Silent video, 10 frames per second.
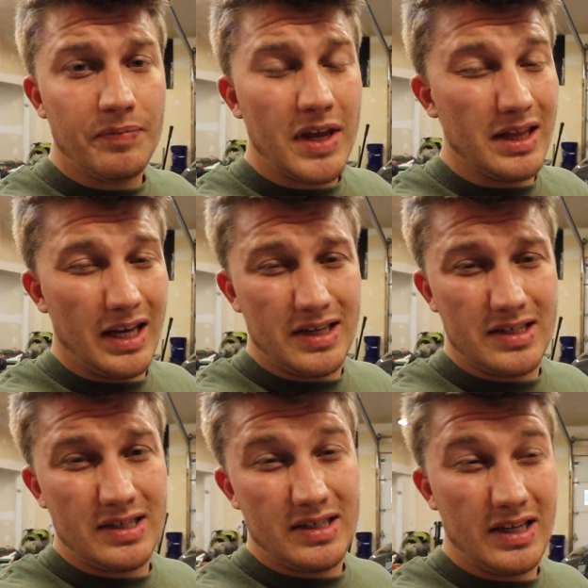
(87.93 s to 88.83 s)
and like
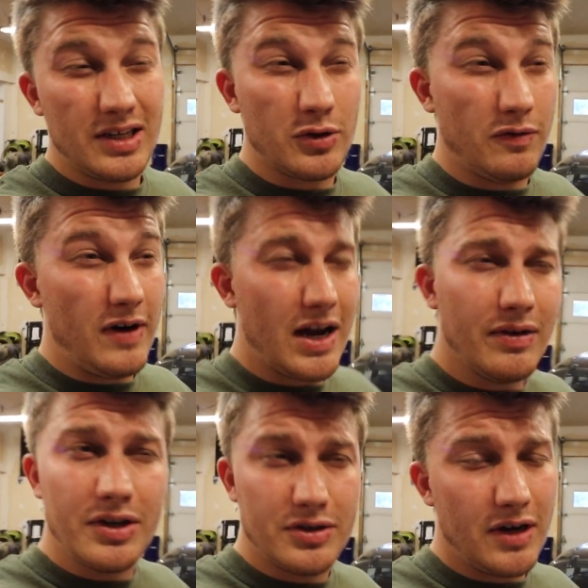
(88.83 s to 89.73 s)
6 or 5
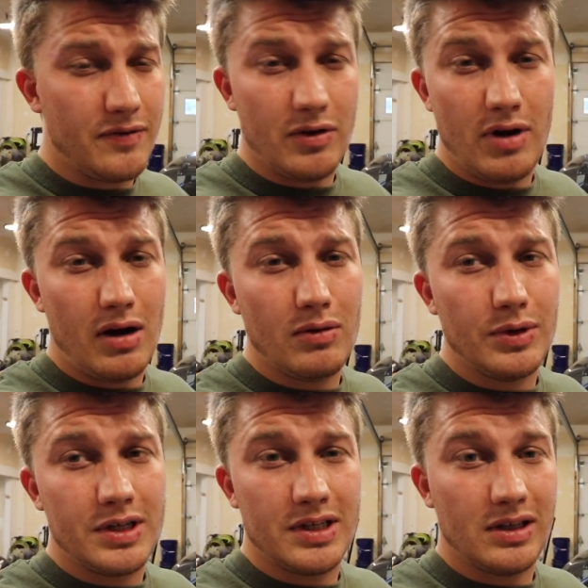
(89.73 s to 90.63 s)
inches off the ground,
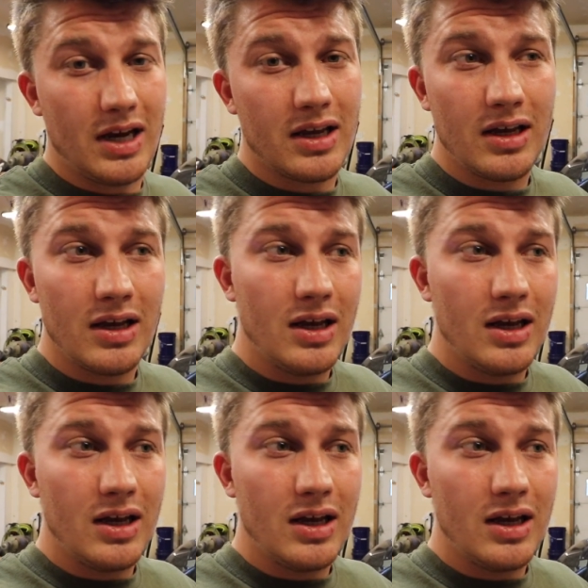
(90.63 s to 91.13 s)
which is like,